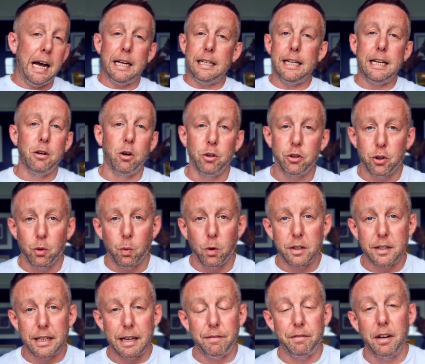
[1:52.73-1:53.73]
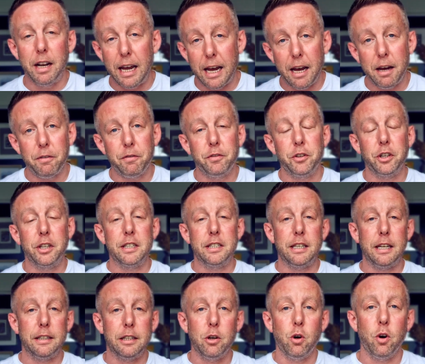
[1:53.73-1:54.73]
then also once they've left, you can
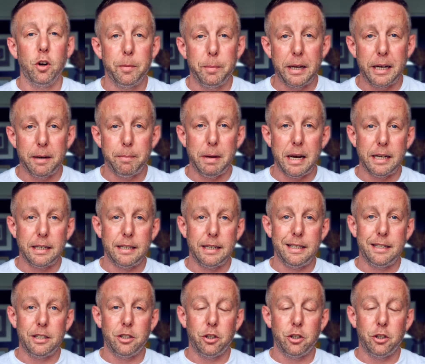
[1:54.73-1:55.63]
send an automated message to